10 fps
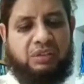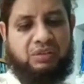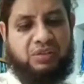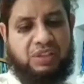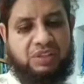to
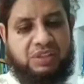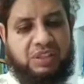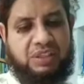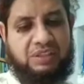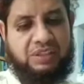such
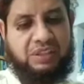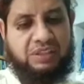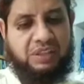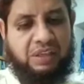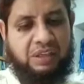stage
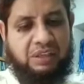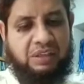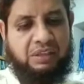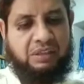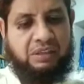
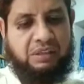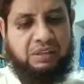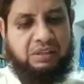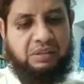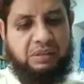
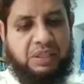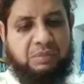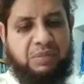as